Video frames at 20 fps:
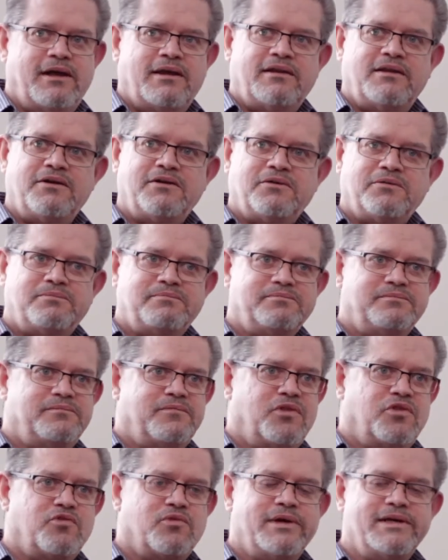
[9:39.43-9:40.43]
and they're
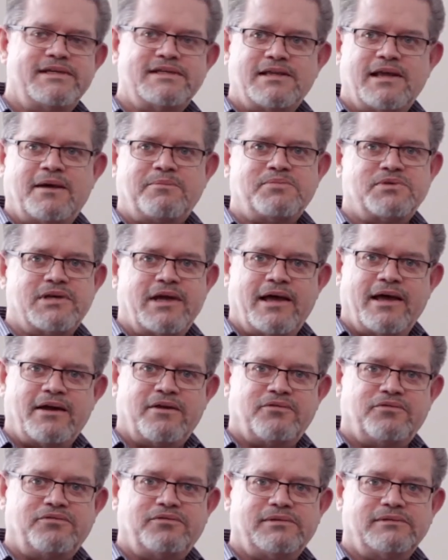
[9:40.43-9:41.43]
3 steps ahead
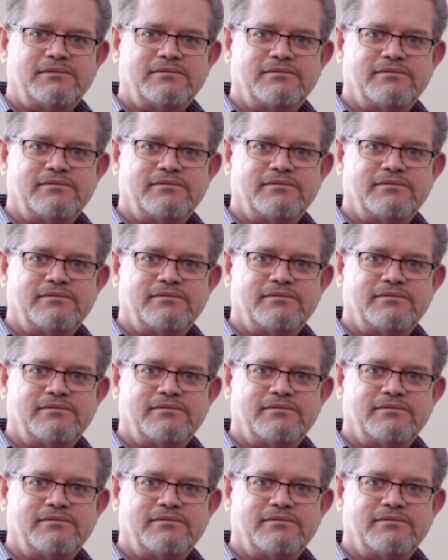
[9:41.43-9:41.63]
of,